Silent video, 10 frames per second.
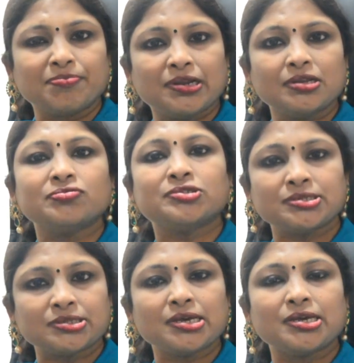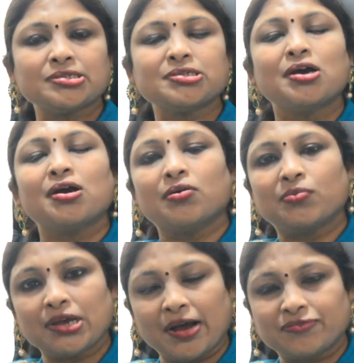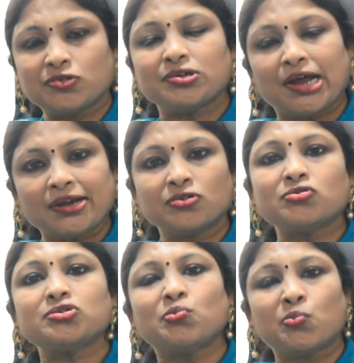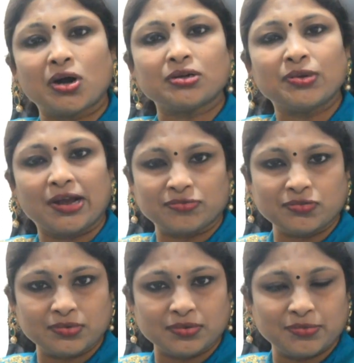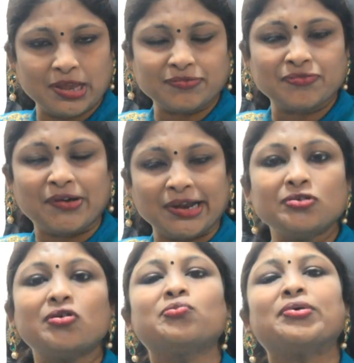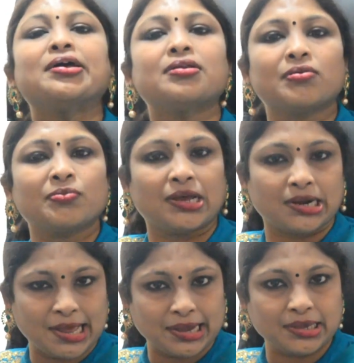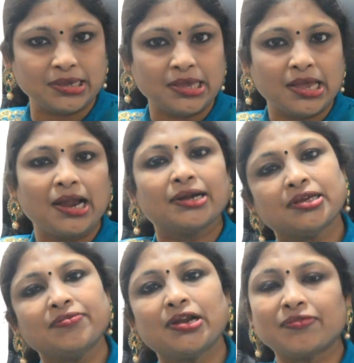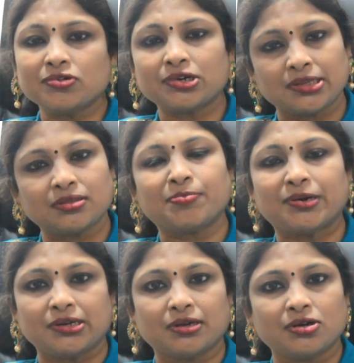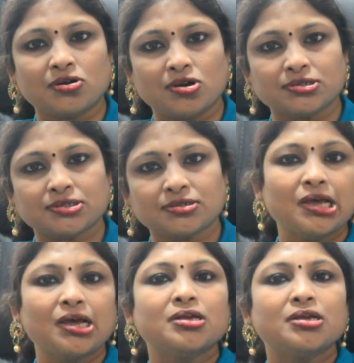The just thing is, we have to diagnose what we have to find out where we are lacking, and then we'll have to treat the particular cause.